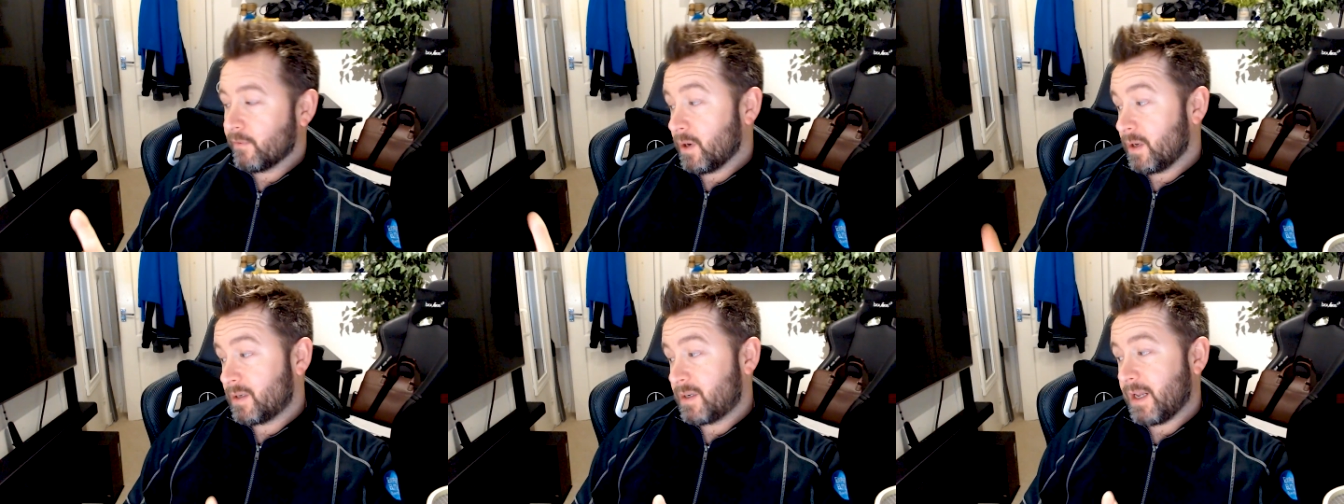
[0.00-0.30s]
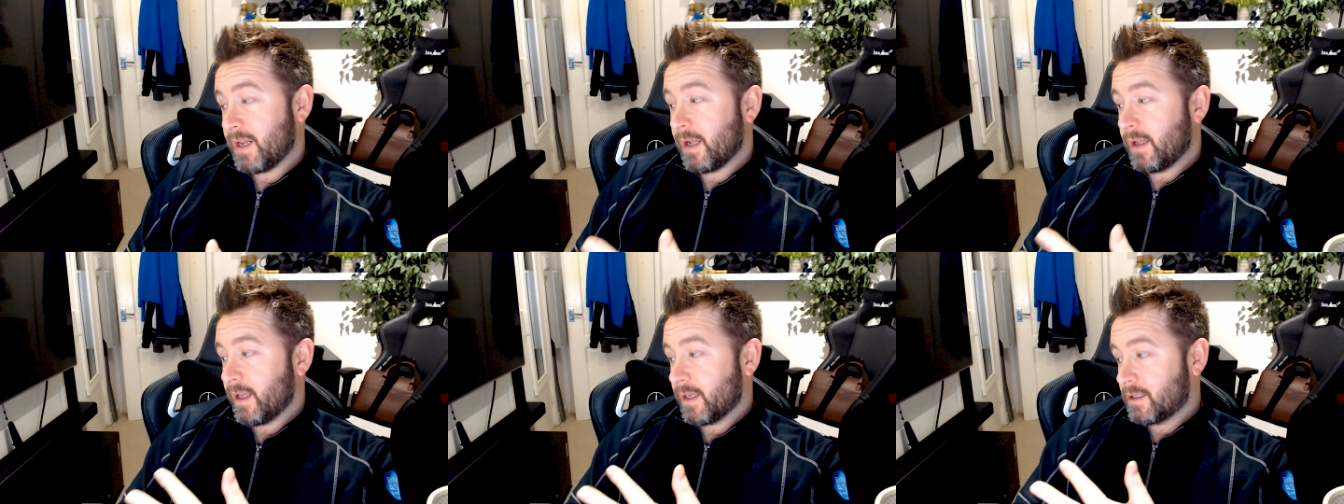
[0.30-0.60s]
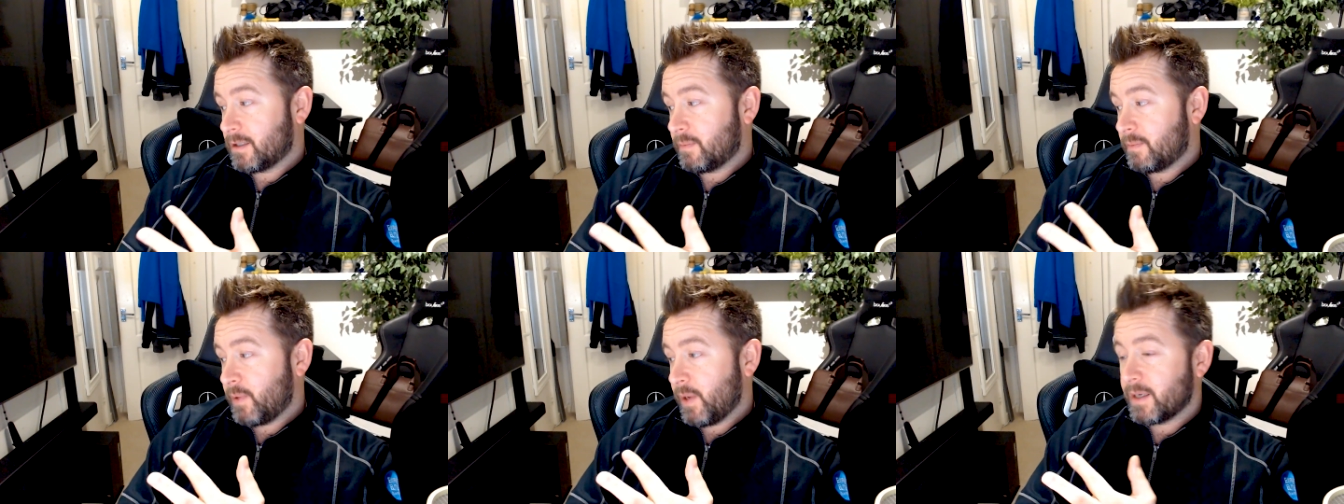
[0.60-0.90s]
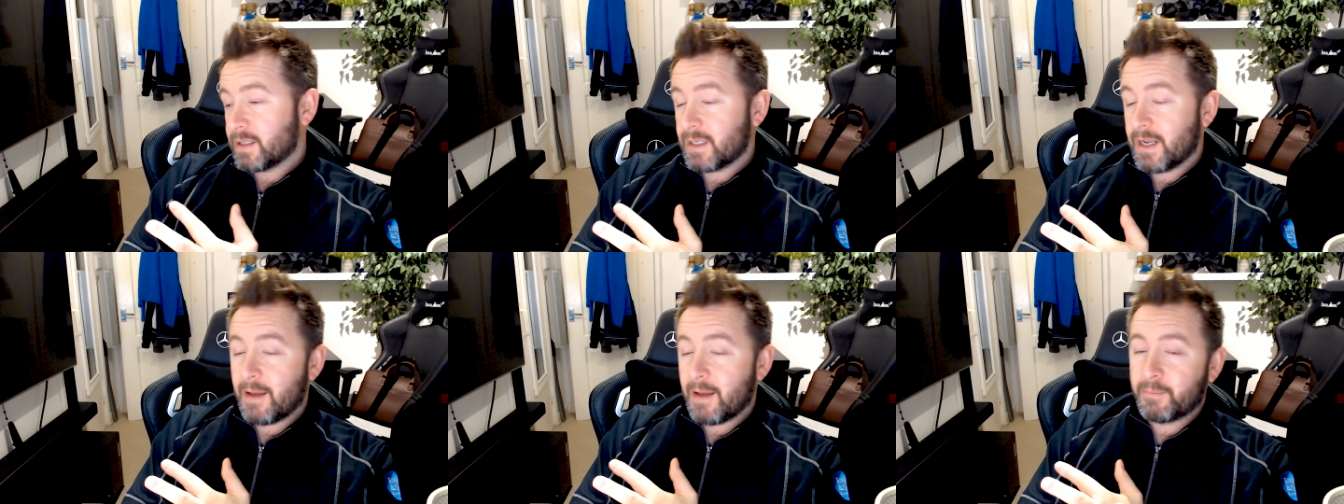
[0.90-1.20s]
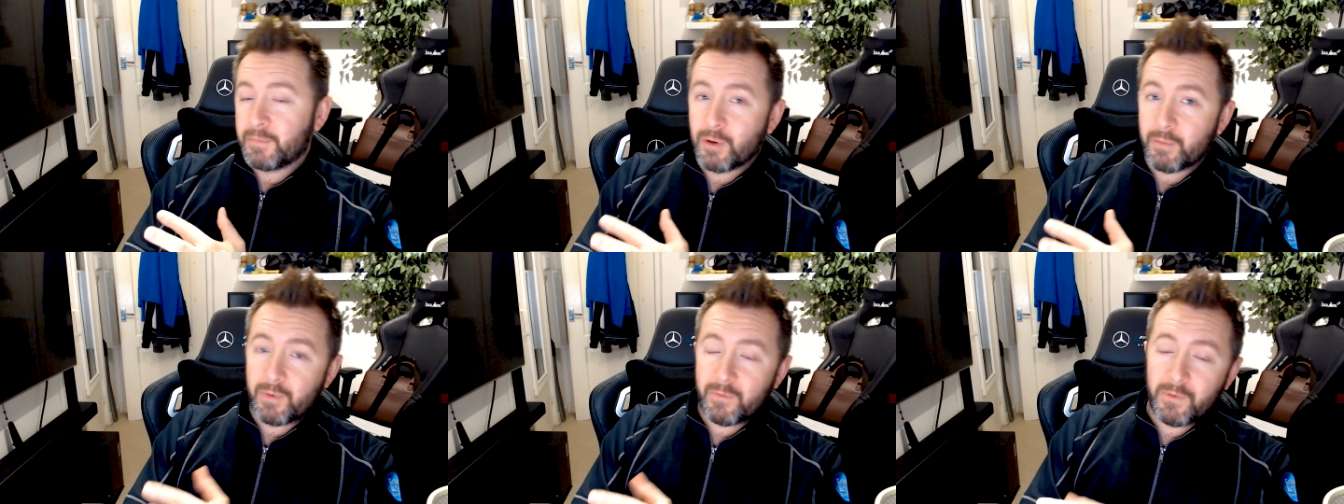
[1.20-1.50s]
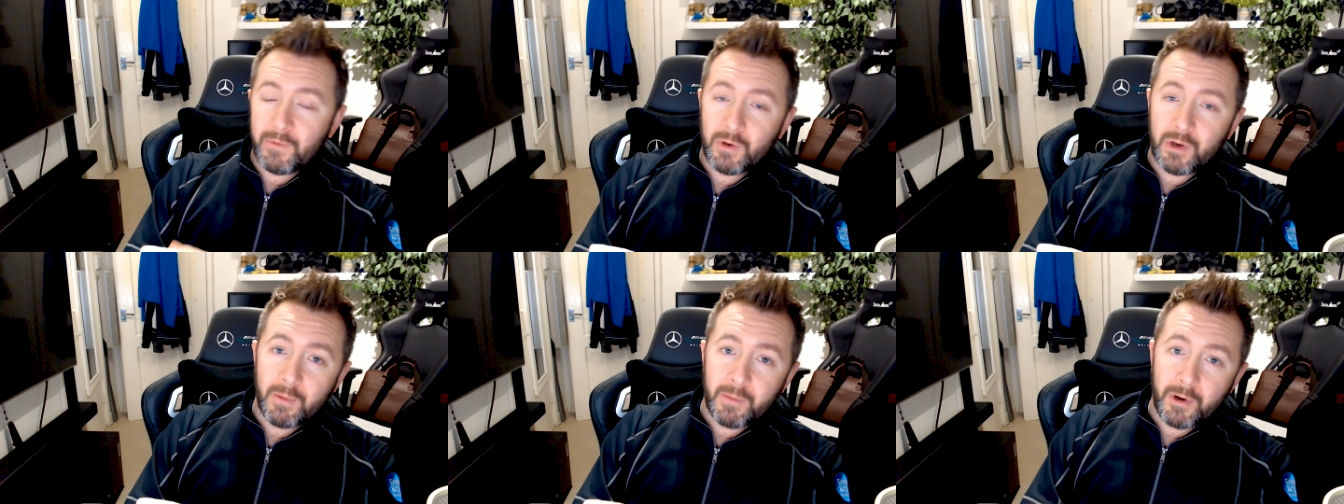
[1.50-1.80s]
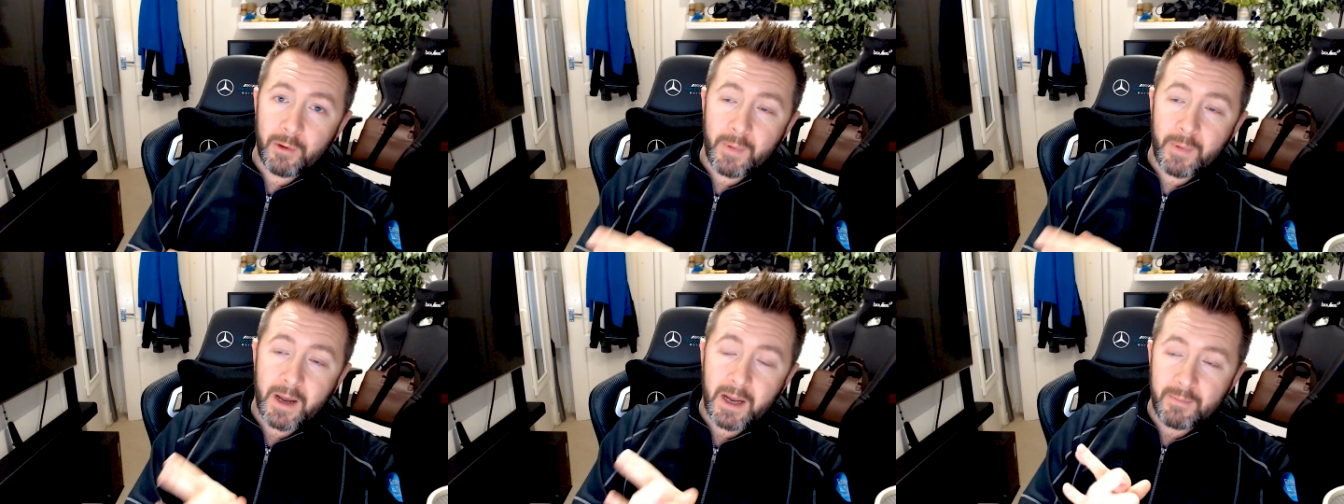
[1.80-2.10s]
I've got a Dell XPS laptop review
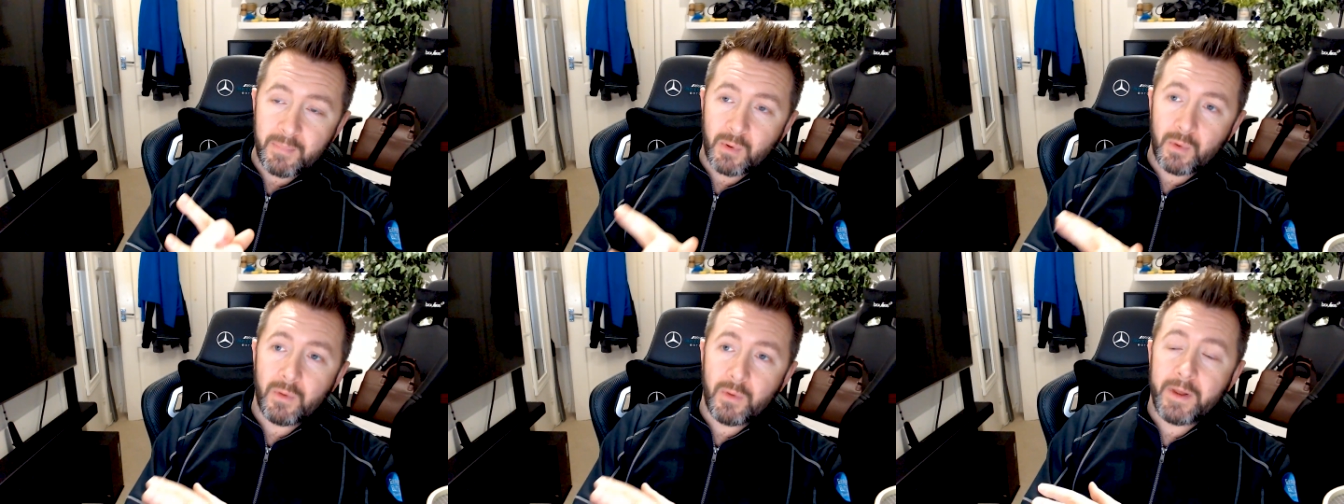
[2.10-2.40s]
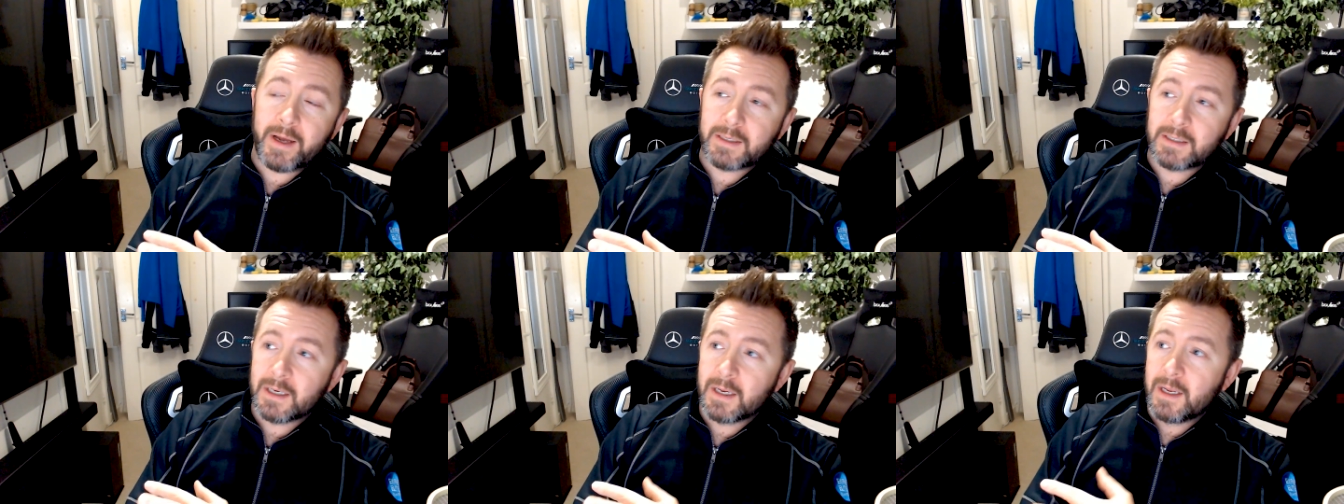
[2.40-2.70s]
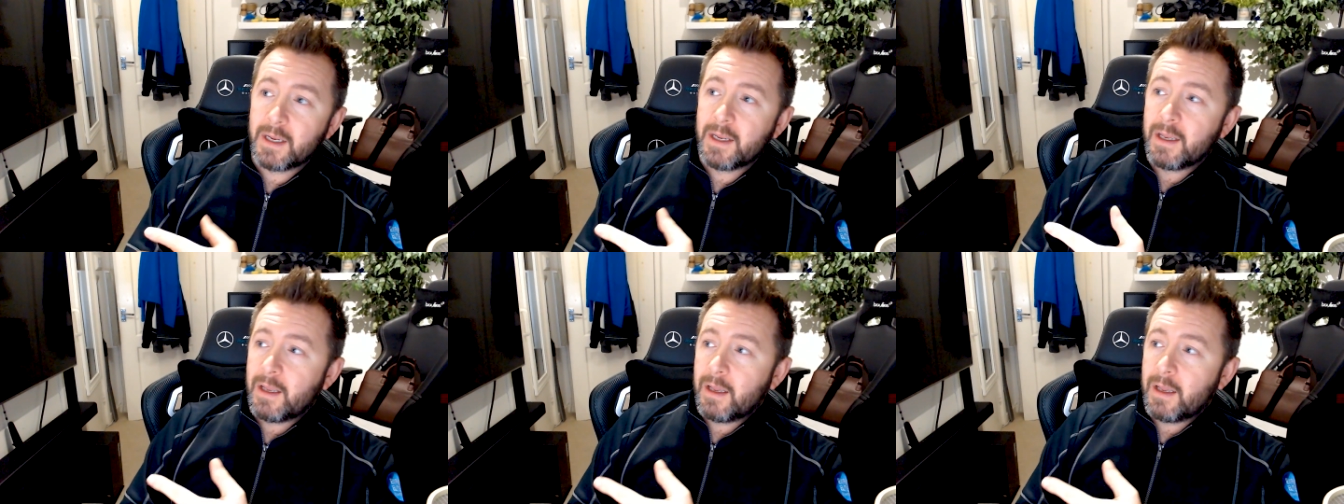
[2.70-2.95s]
coming up, I bought that.